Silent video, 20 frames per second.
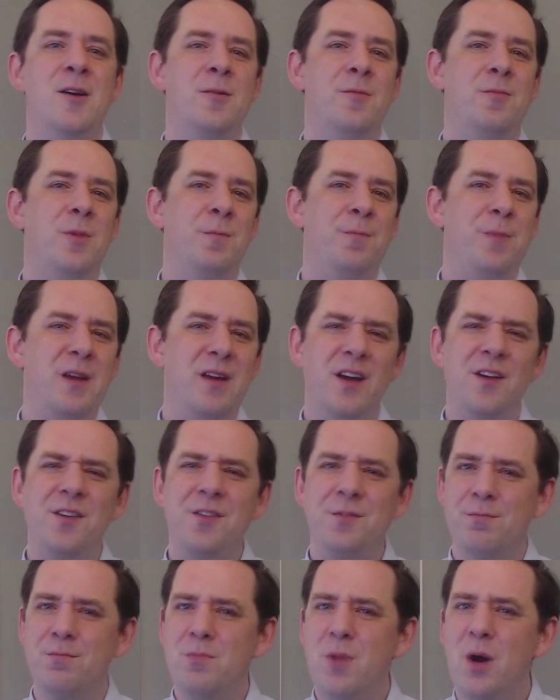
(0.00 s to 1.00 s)
But because
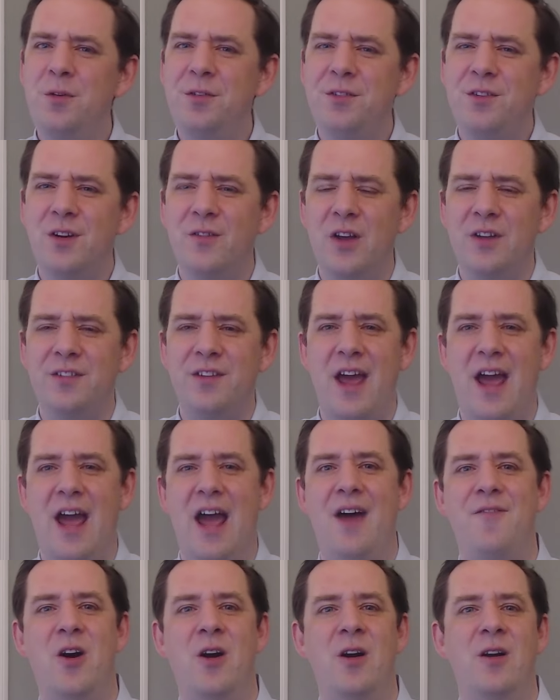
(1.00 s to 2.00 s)
most of us
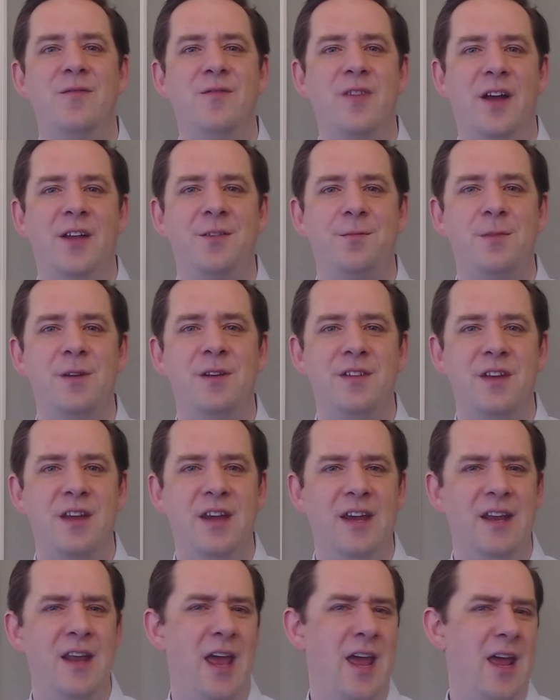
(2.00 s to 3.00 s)
have our investments
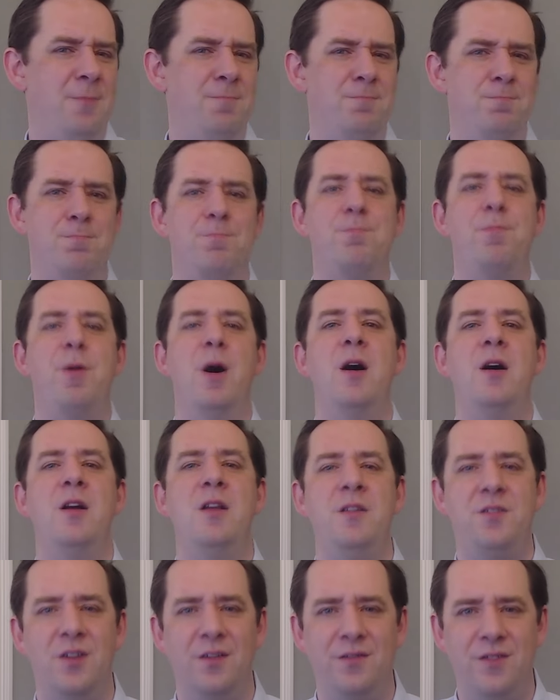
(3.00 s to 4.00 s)
in a
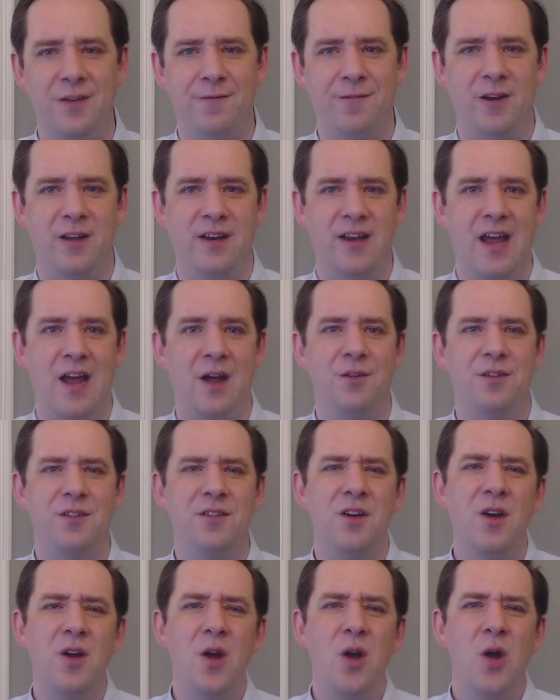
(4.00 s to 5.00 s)
bunch of different accounts,